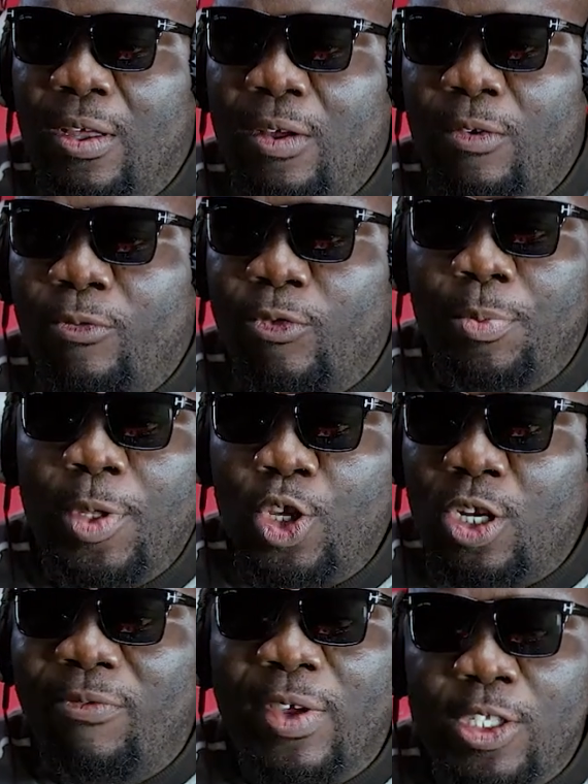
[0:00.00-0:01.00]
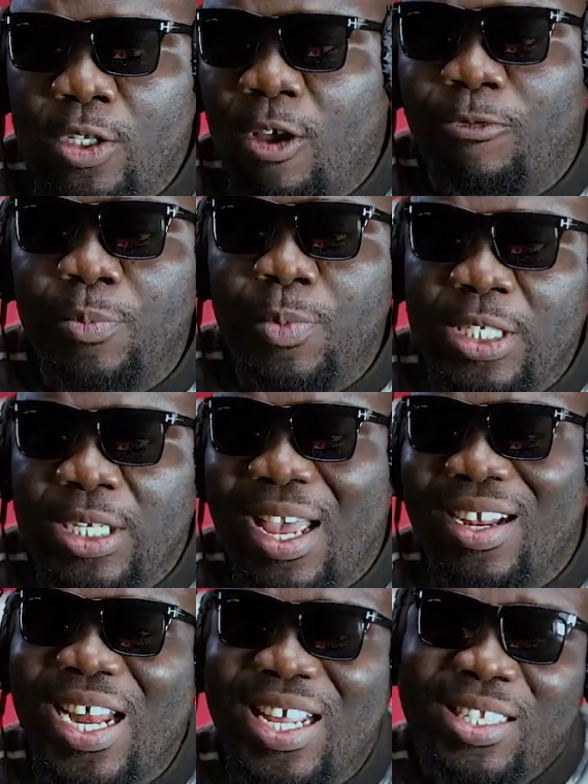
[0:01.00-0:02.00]
from the University of
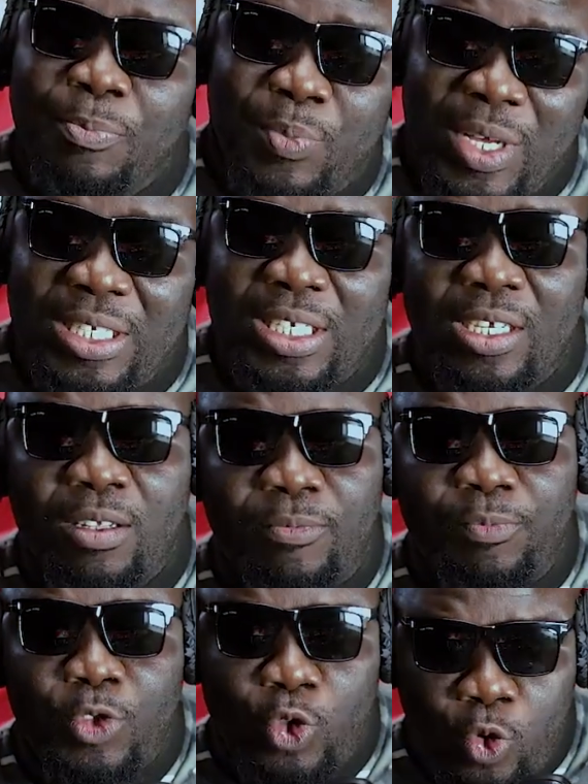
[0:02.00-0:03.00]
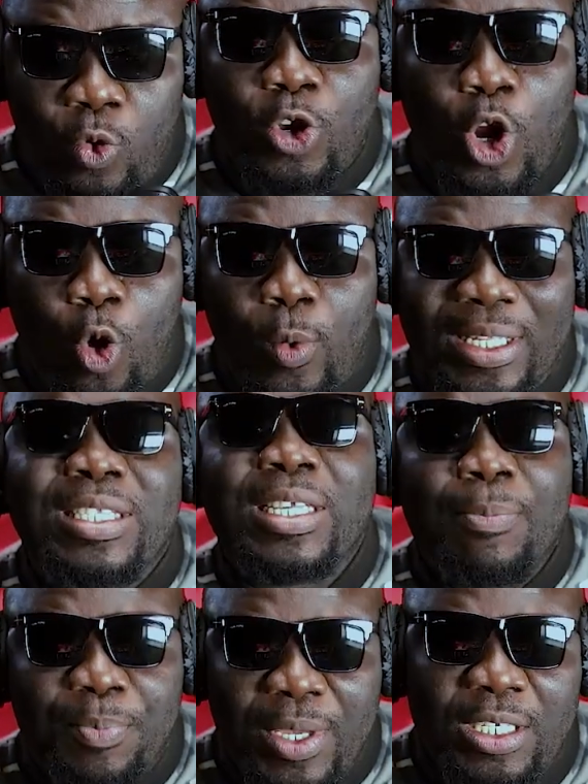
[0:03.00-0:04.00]
Michigan, that's a big deal. You know, it's
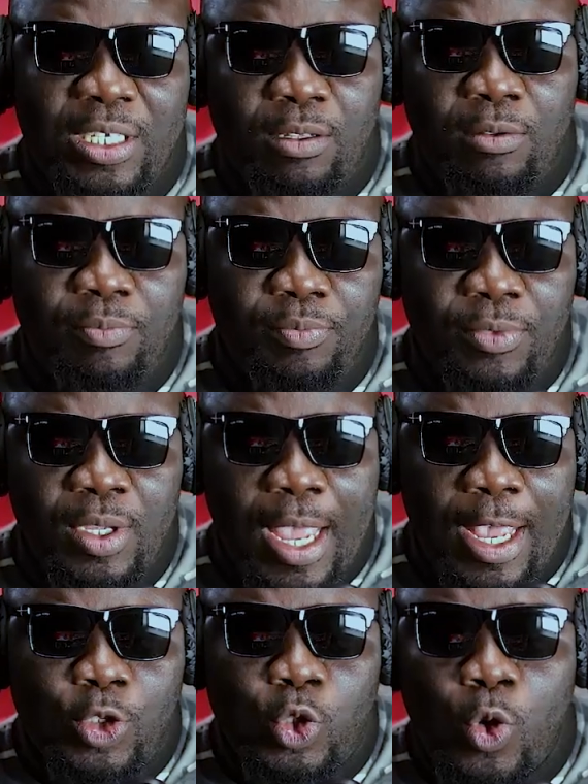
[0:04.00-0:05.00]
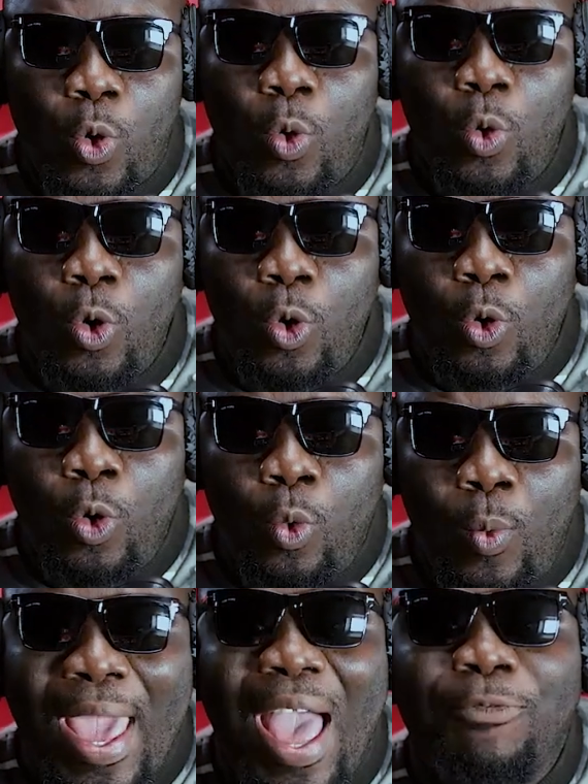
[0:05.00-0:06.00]
a big deal. And so
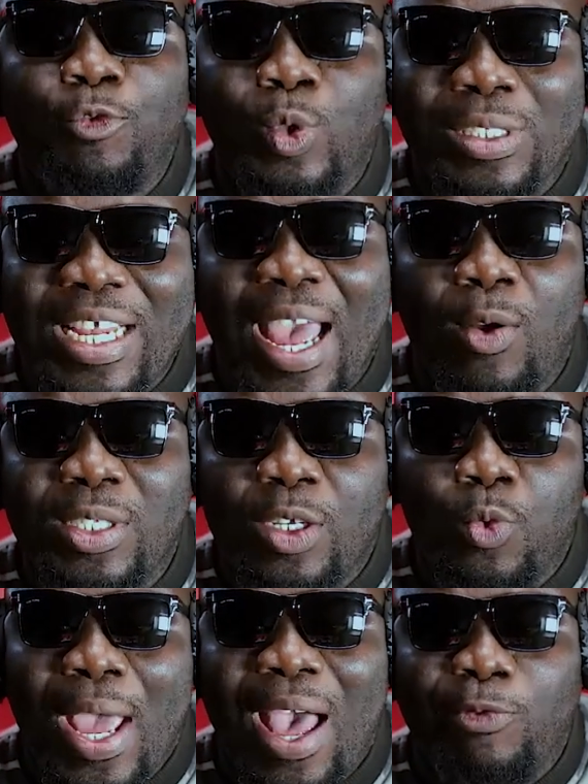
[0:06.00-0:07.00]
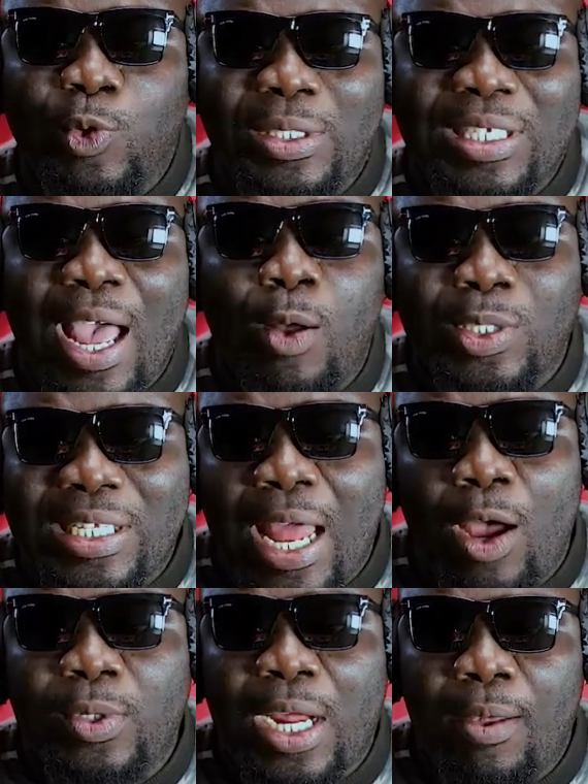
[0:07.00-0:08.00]
we have to shout, and we have to shout
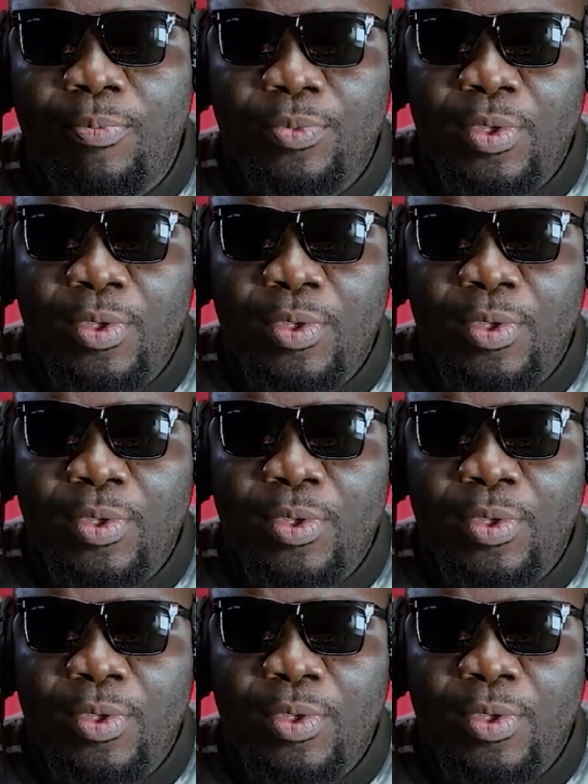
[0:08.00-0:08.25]
louder.